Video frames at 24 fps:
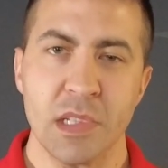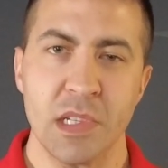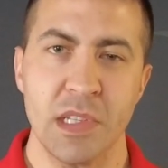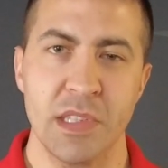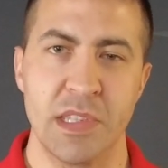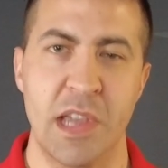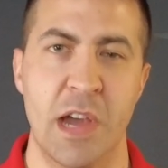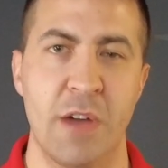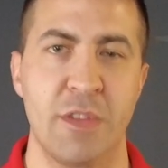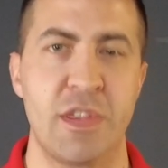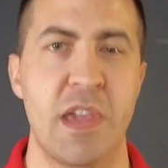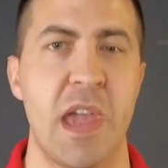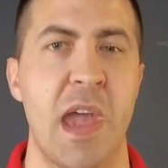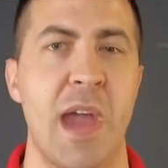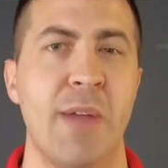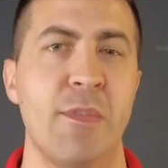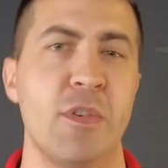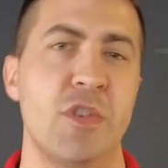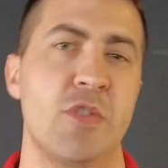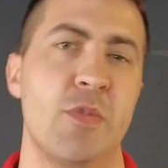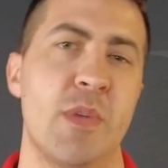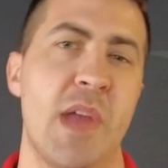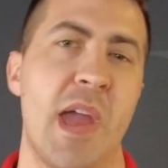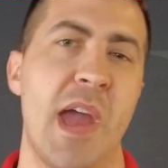Now, the
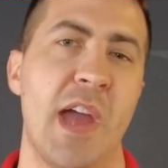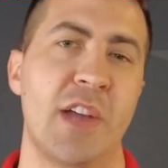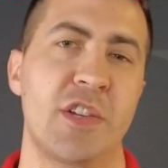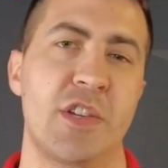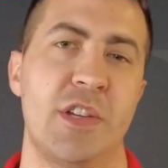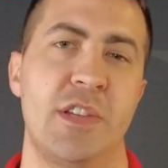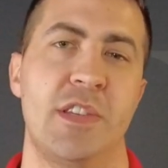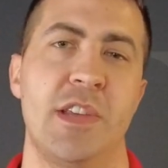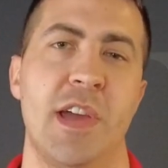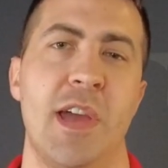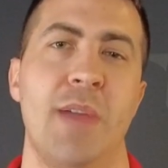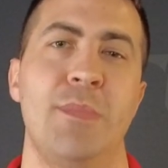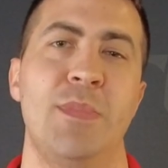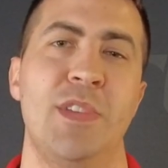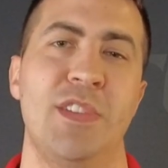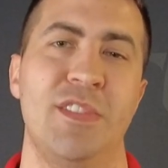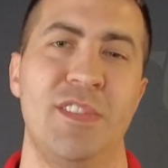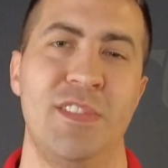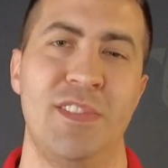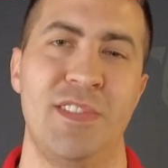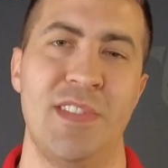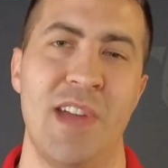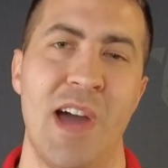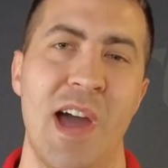average reaction time does
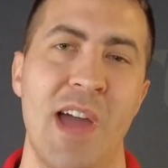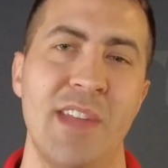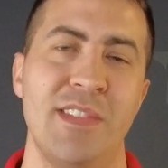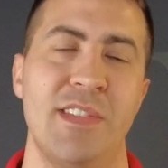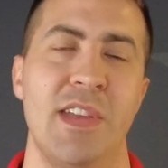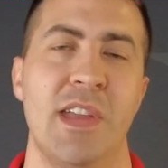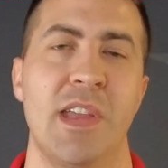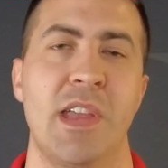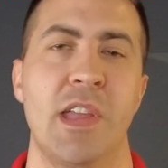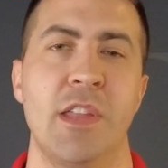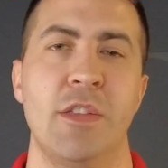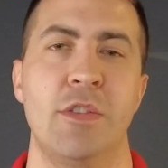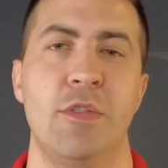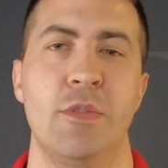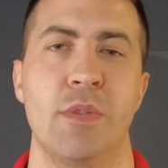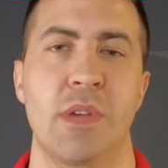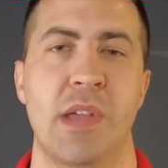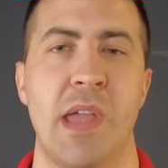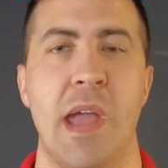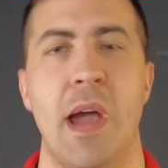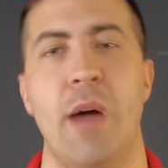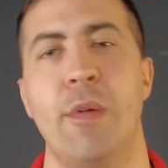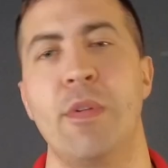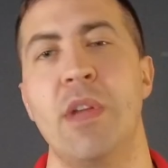not take into
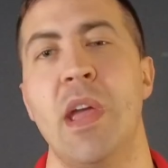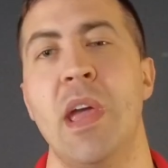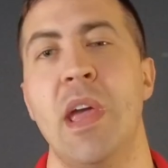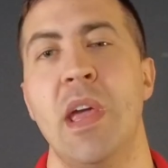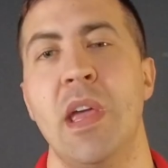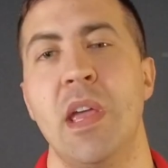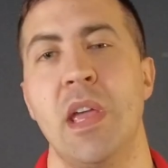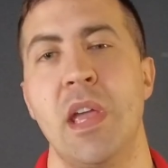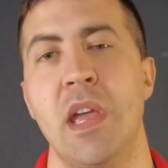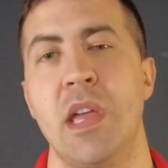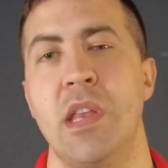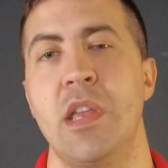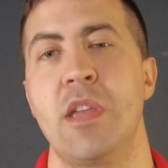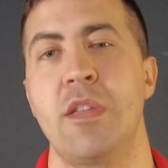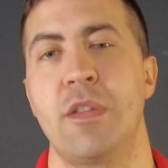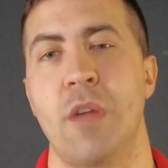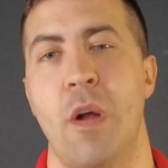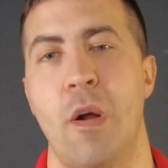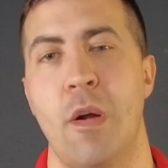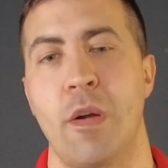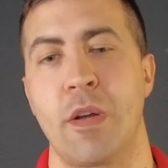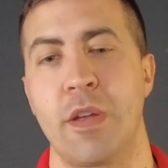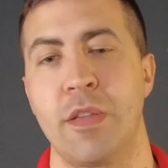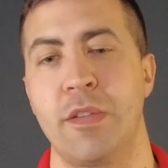account any
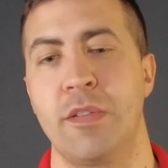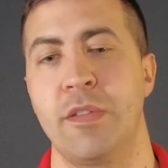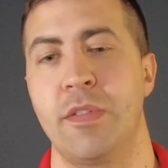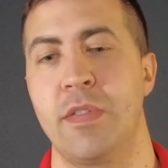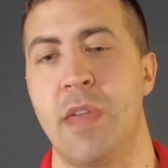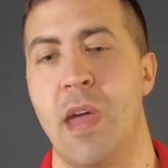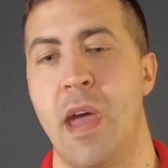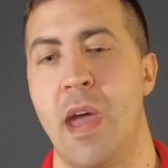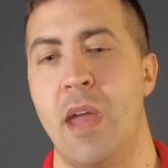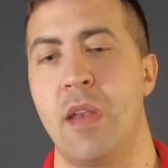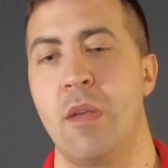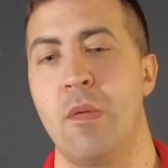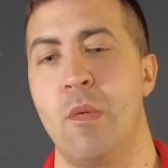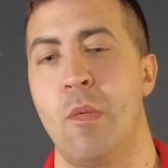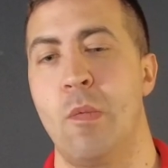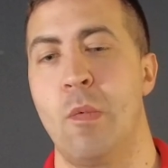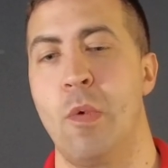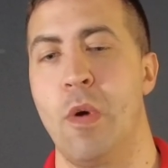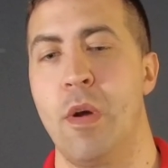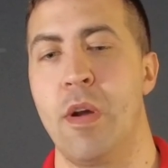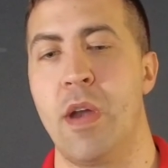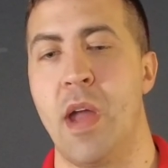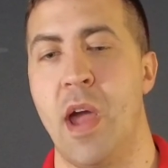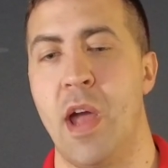targets that
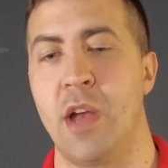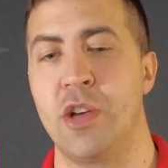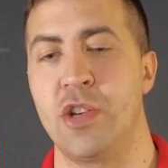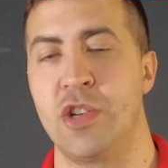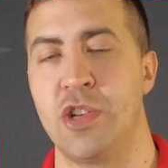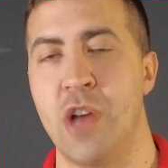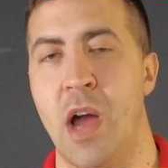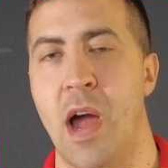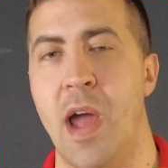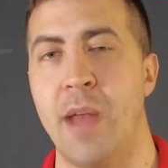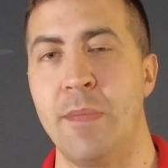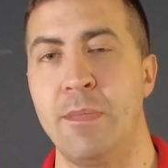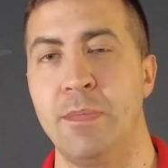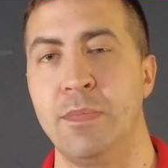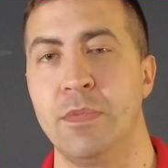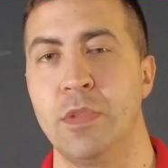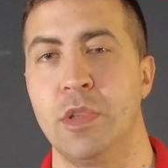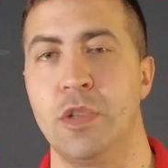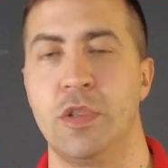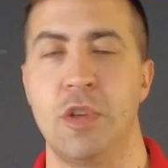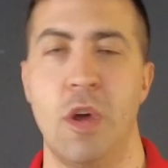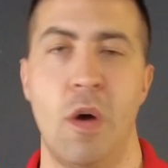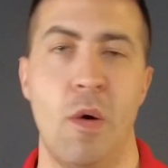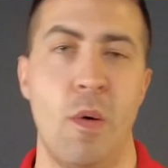were not shot.
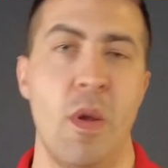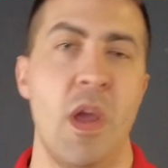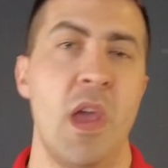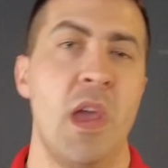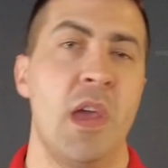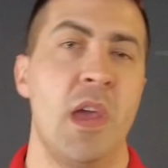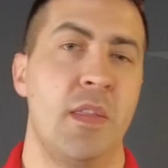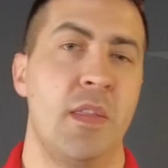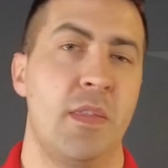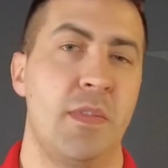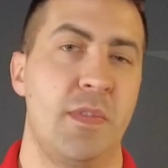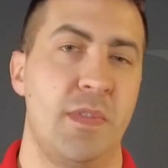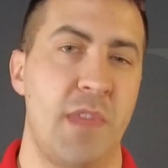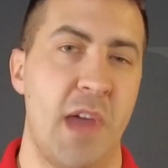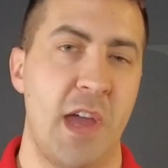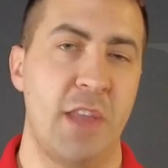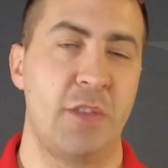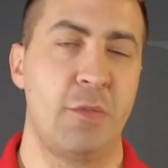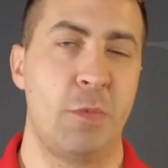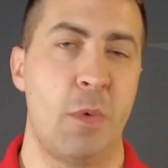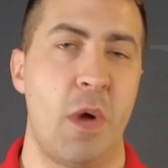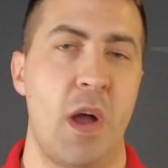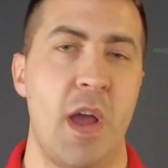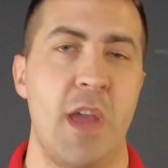So
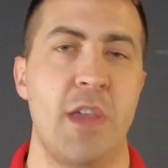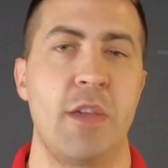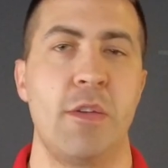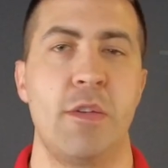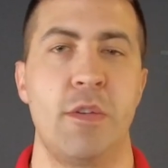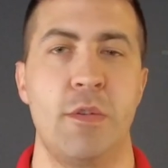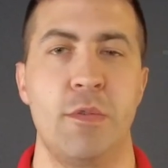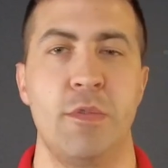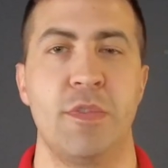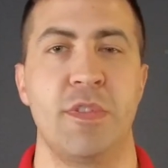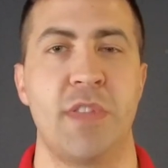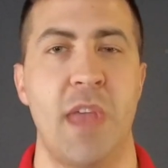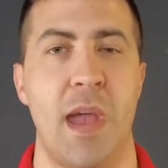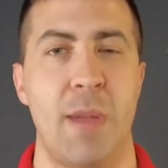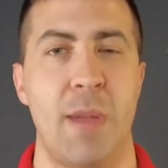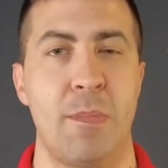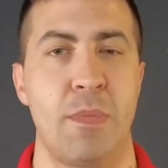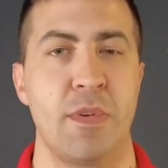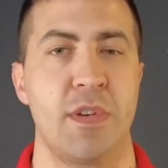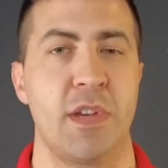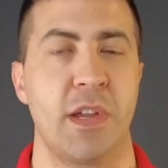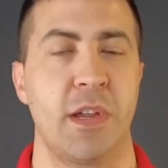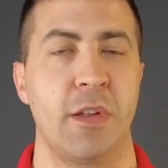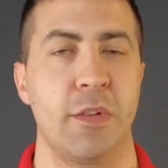that's why you use that
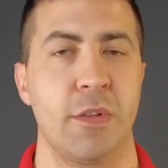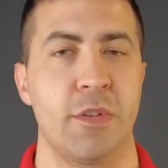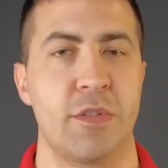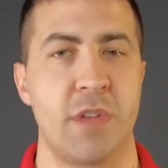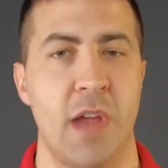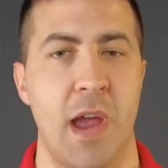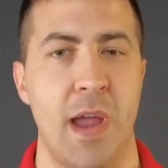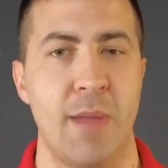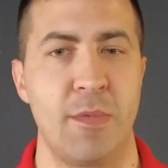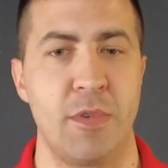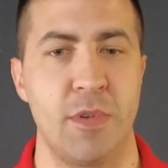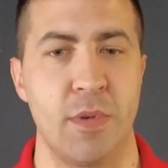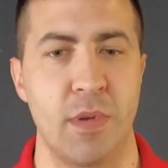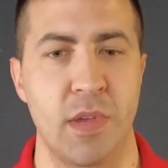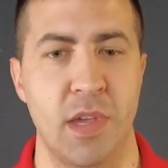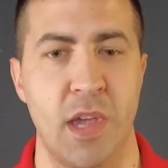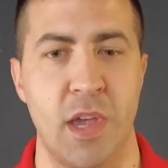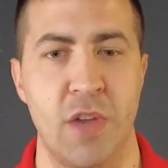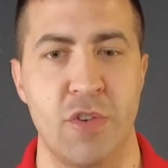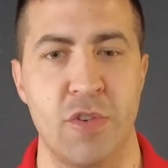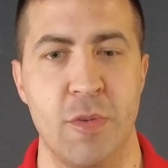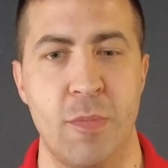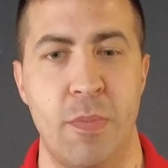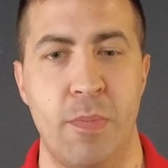particular time to
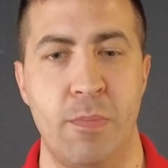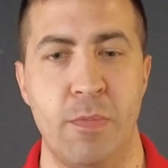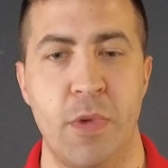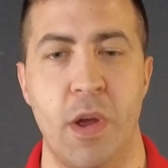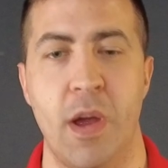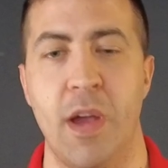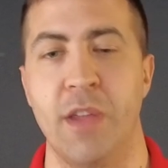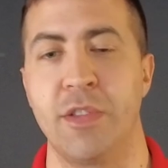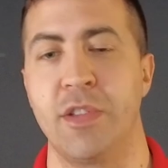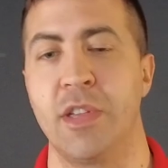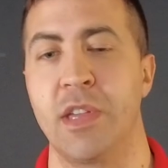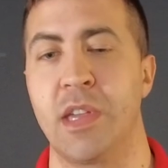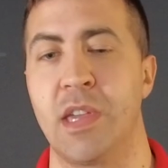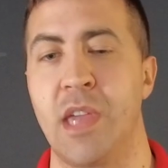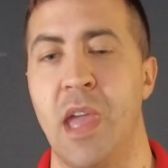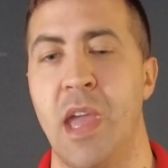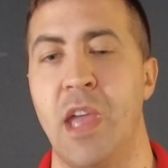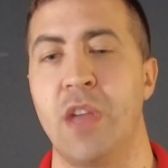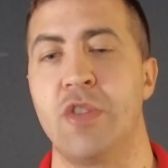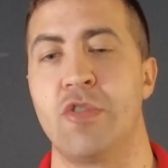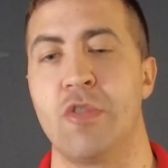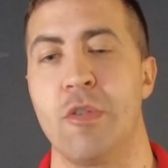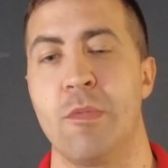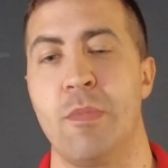
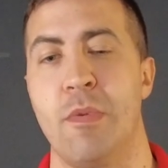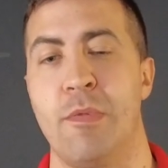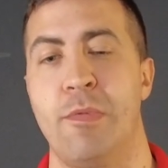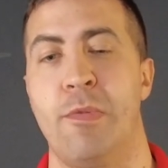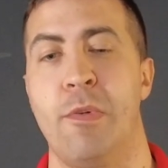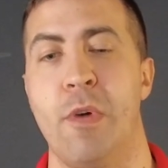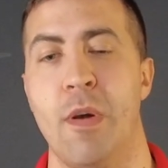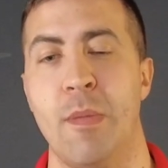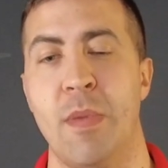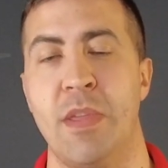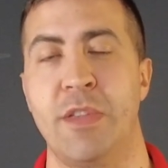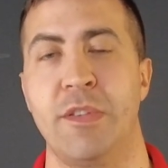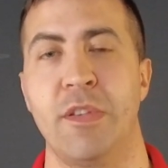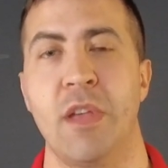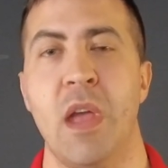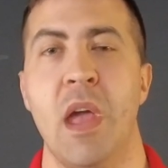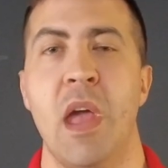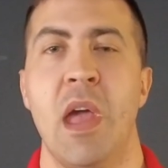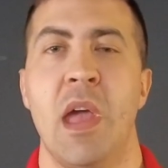gauge your performance.